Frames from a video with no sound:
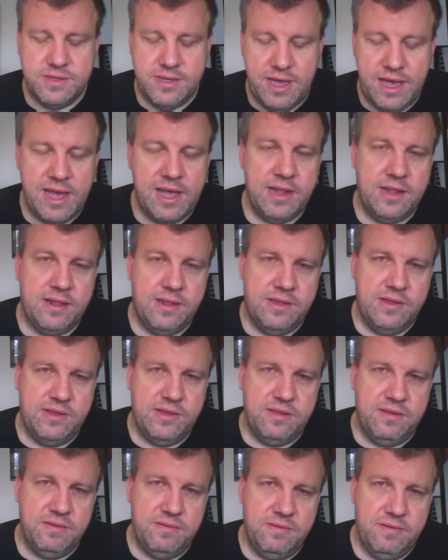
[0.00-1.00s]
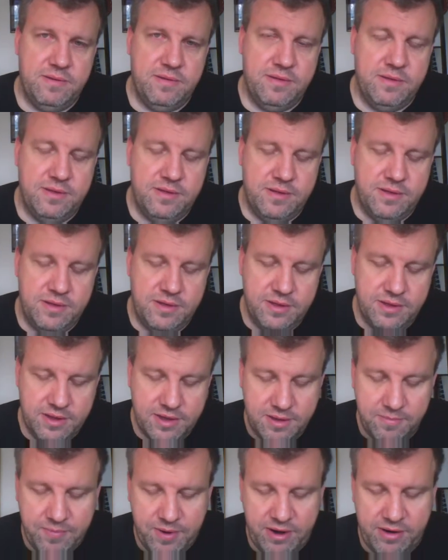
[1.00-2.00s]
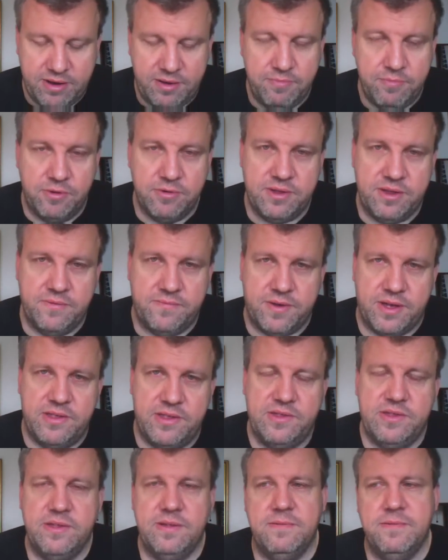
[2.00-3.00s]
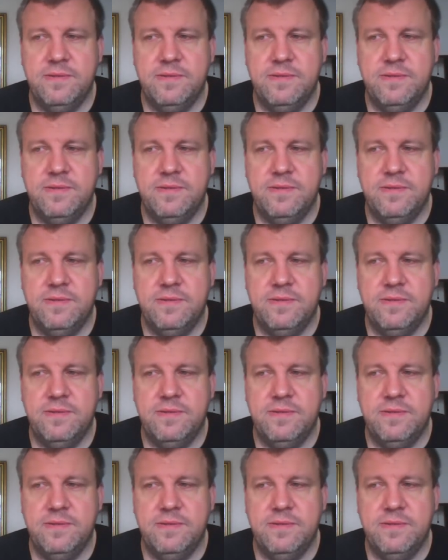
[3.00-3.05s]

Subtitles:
ends compared to most of us.